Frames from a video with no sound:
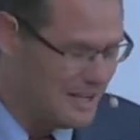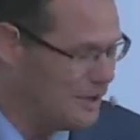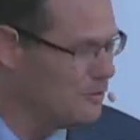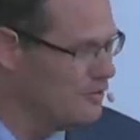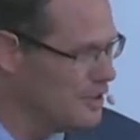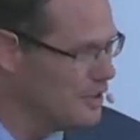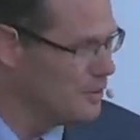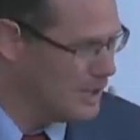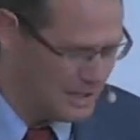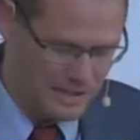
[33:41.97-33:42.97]
found very
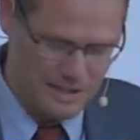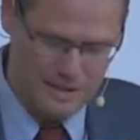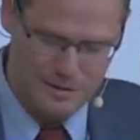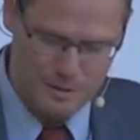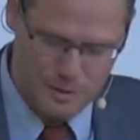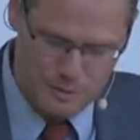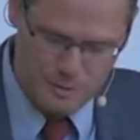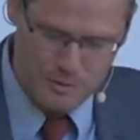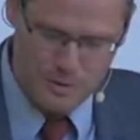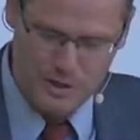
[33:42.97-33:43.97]
quickly that they're
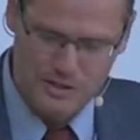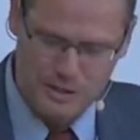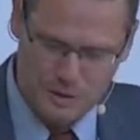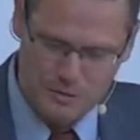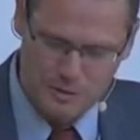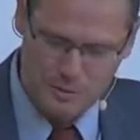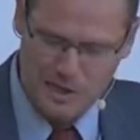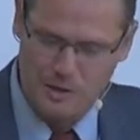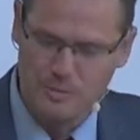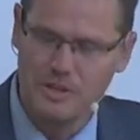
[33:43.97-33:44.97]
overworked and
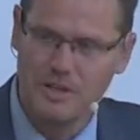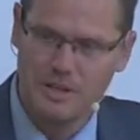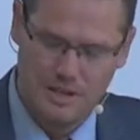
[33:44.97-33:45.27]
overwhelmed.